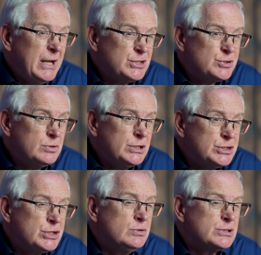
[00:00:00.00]
make sure to
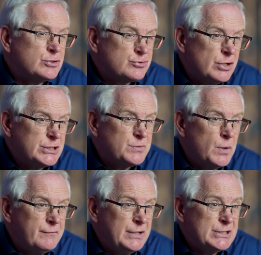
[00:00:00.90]
choose a
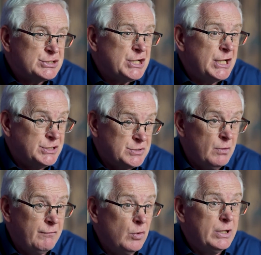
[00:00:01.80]
trustworthy exchange to
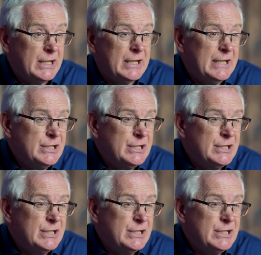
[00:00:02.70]
avoid any